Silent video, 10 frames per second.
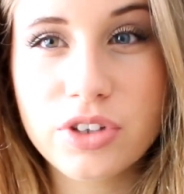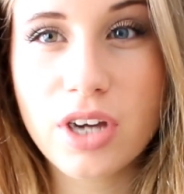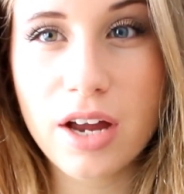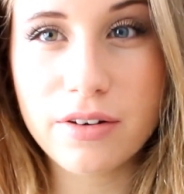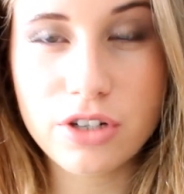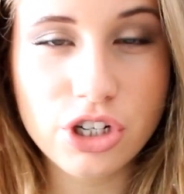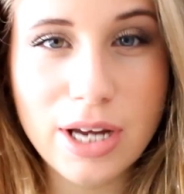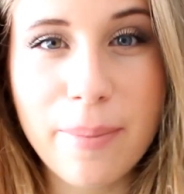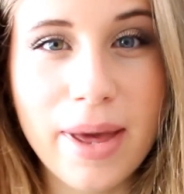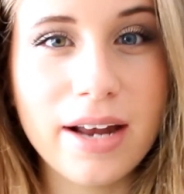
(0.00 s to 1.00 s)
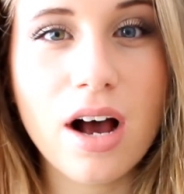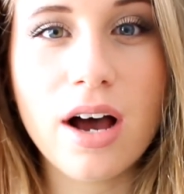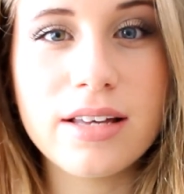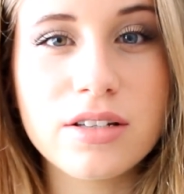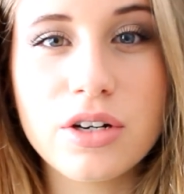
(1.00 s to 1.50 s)
kind of just champagne
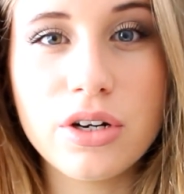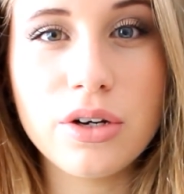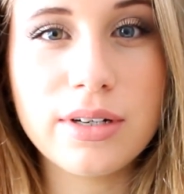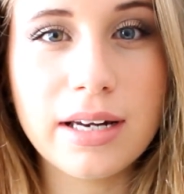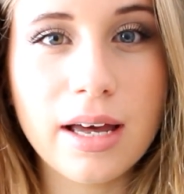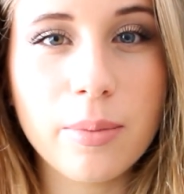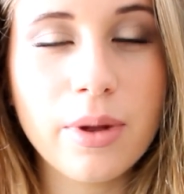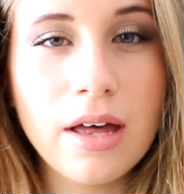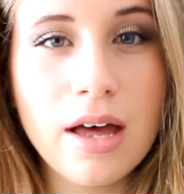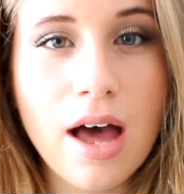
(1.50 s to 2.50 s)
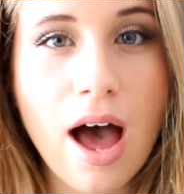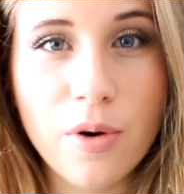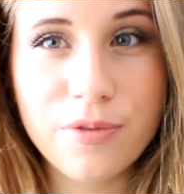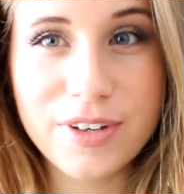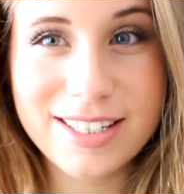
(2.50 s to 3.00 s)
eyes and a nude lip.
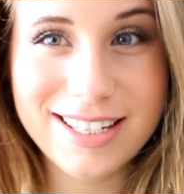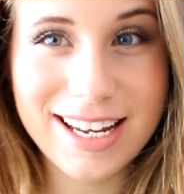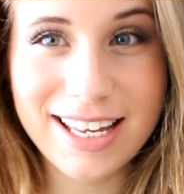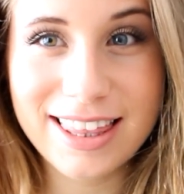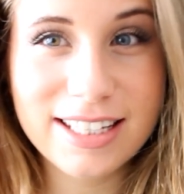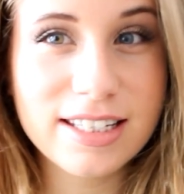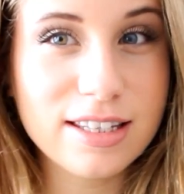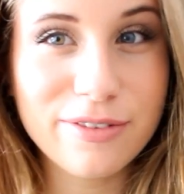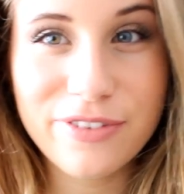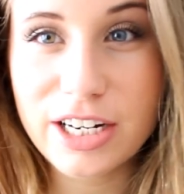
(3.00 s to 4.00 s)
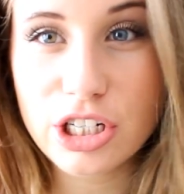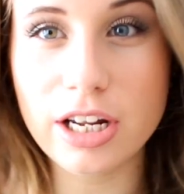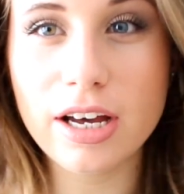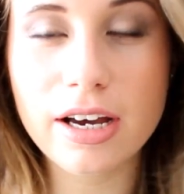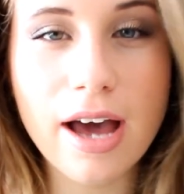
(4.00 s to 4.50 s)
Obviously this is the finished
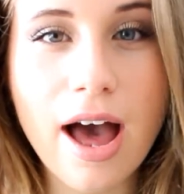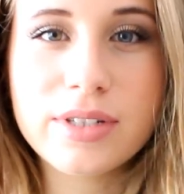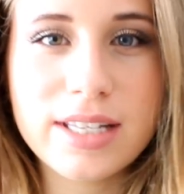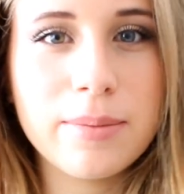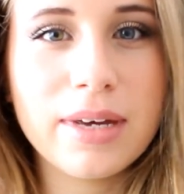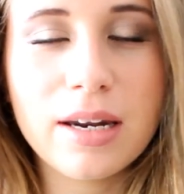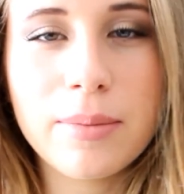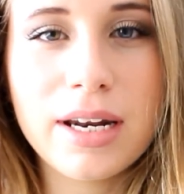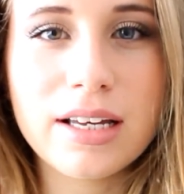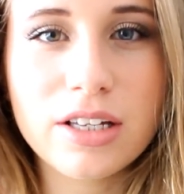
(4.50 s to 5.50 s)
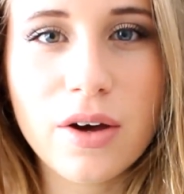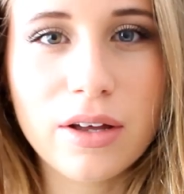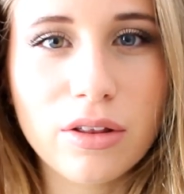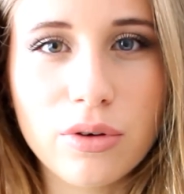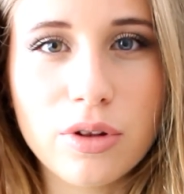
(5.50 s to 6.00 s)
look. You'll see me in a minute
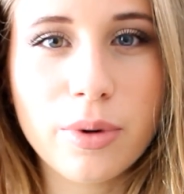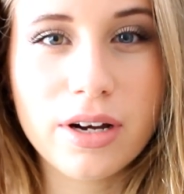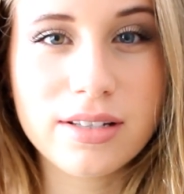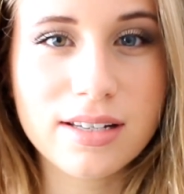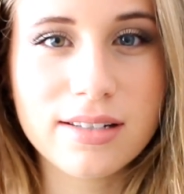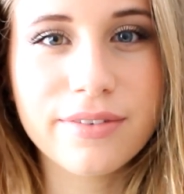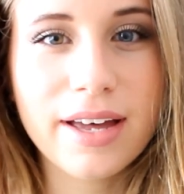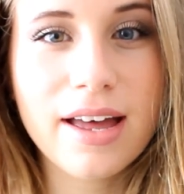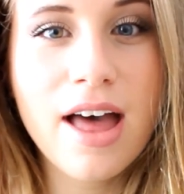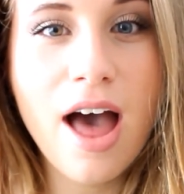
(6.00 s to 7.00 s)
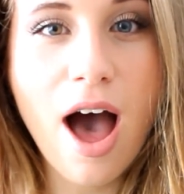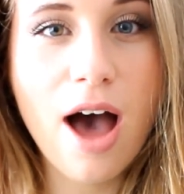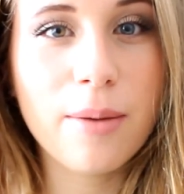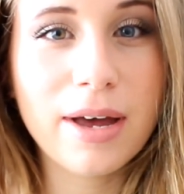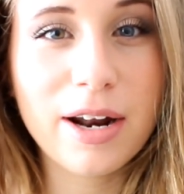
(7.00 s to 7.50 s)
going through the process of it,
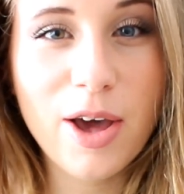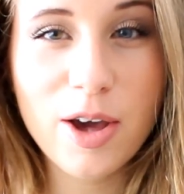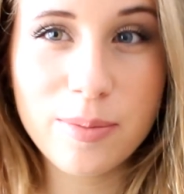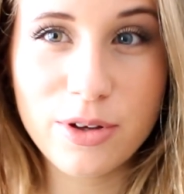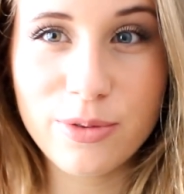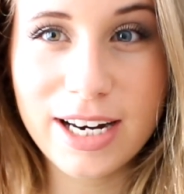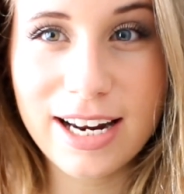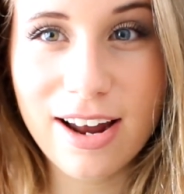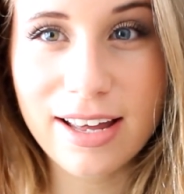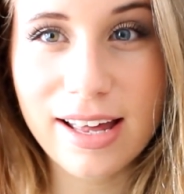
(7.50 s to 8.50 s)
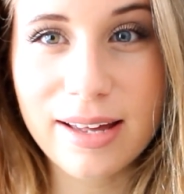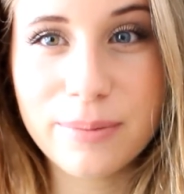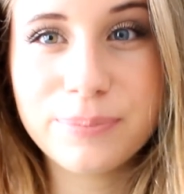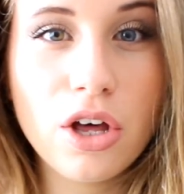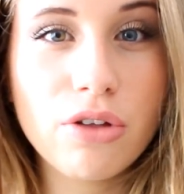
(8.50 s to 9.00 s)
and I hope you really like it.
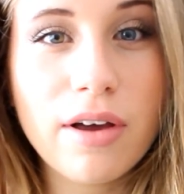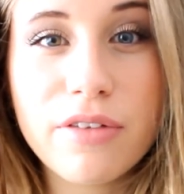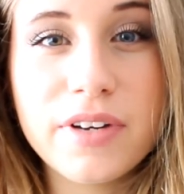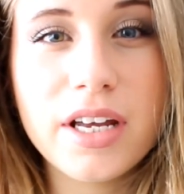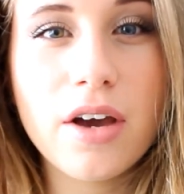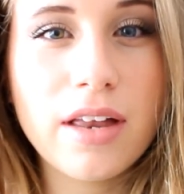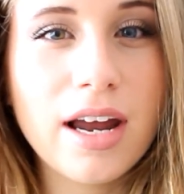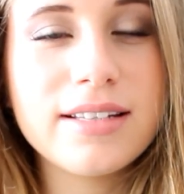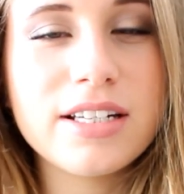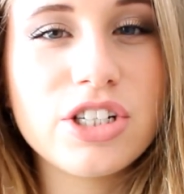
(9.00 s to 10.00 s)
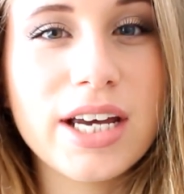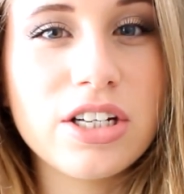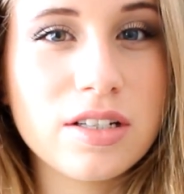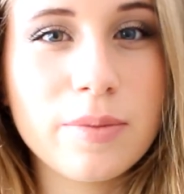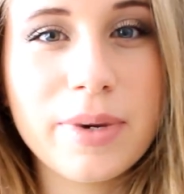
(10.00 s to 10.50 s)
Throughout the video the lighting
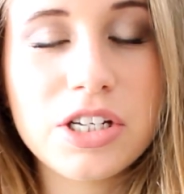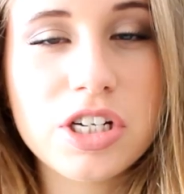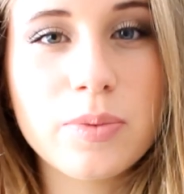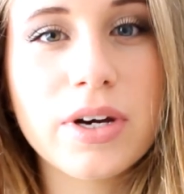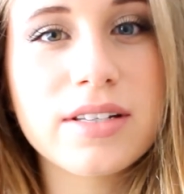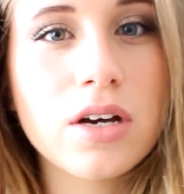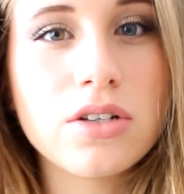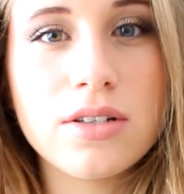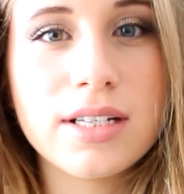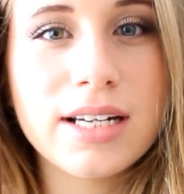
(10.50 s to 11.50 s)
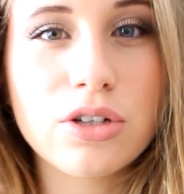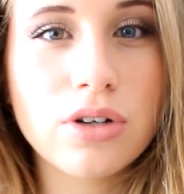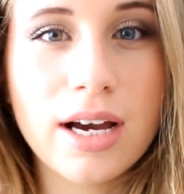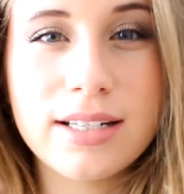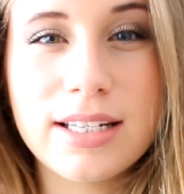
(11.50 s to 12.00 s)
changes a bit just because I was using
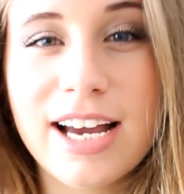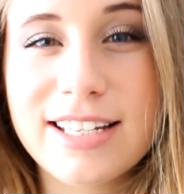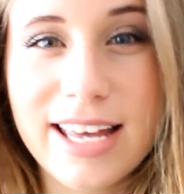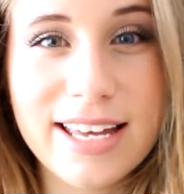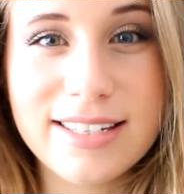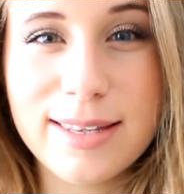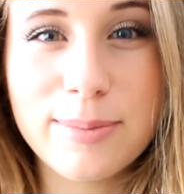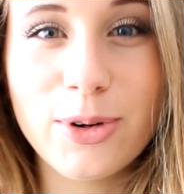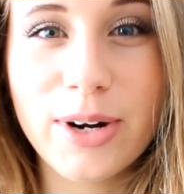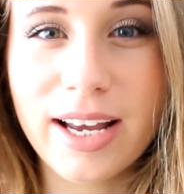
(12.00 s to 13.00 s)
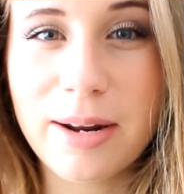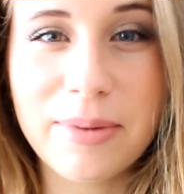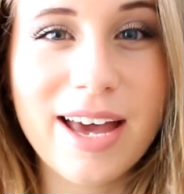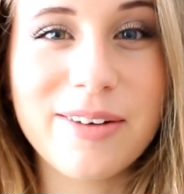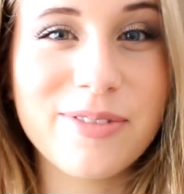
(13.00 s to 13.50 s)
natural lighting as it is in the morning and
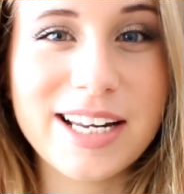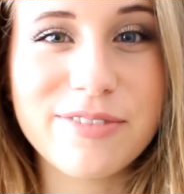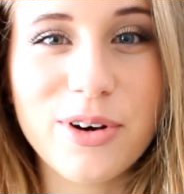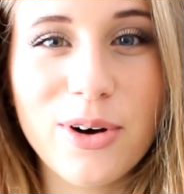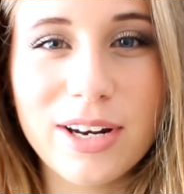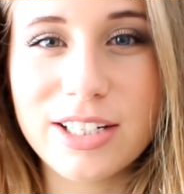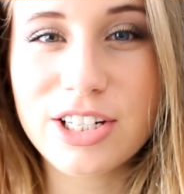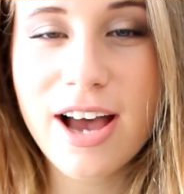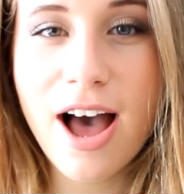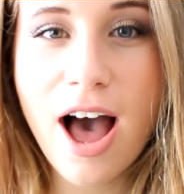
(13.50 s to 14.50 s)
I'm getting ready for college,